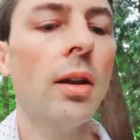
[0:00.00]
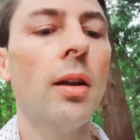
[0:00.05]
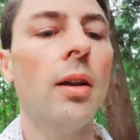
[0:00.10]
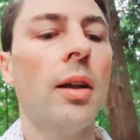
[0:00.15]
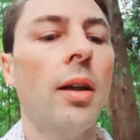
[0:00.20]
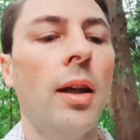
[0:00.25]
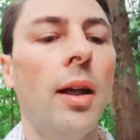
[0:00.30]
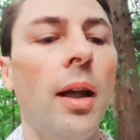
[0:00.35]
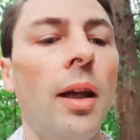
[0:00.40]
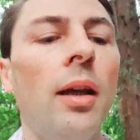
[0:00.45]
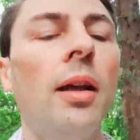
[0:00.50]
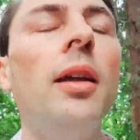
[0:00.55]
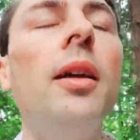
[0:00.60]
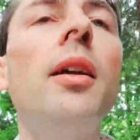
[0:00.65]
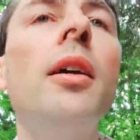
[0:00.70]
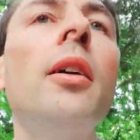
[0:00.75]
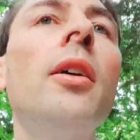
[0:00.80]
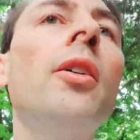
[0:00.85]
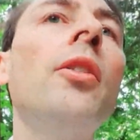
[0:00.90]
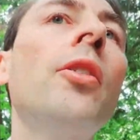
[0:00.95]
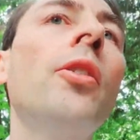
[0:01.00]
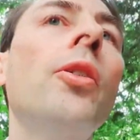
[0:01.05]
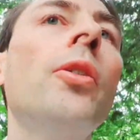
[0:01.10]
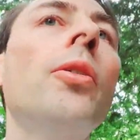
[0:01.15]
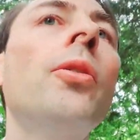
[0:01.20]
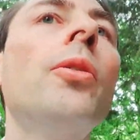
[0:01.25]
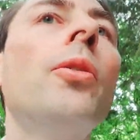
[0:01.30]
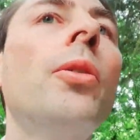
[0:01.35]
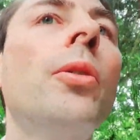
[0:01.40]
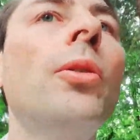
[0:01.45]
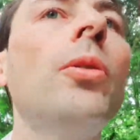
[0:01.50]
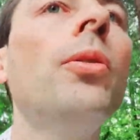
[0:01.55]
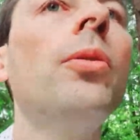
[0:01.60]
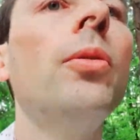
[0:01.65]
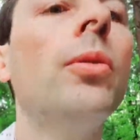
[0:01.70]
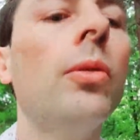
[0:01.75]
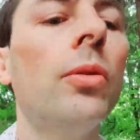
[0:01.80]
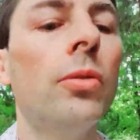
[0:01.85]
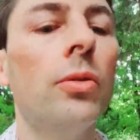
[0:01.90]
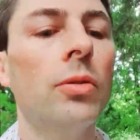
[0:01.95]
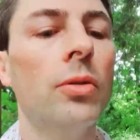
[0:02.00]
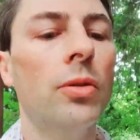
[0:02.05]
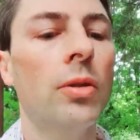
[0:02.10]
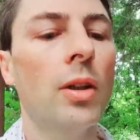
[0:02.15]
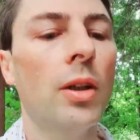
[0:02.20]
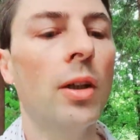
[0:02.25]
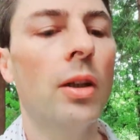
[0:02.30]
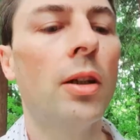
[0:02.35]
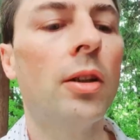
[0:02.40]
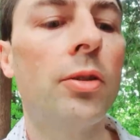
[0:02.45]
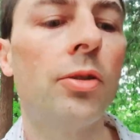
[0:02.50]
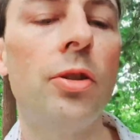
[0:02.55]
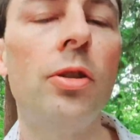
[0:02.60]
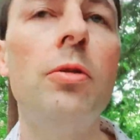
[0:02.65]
And oh, to